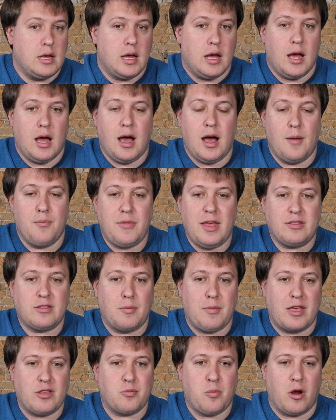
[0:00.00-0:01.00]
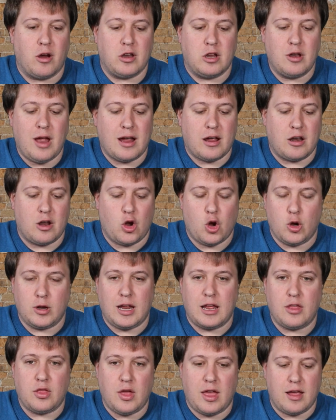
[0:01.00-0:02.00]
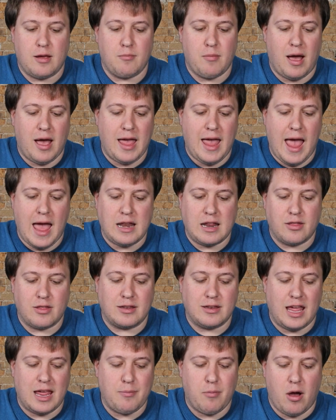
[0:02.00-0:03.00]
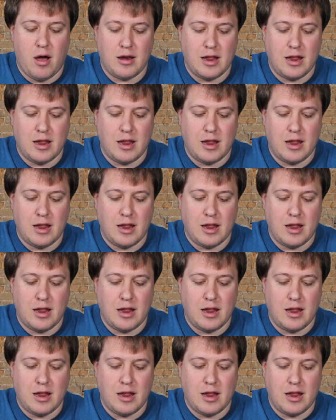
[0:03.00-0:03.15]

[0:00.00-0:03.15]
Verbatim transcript: Um, that's the best part. You're not going to hurt anything by adding the tape on.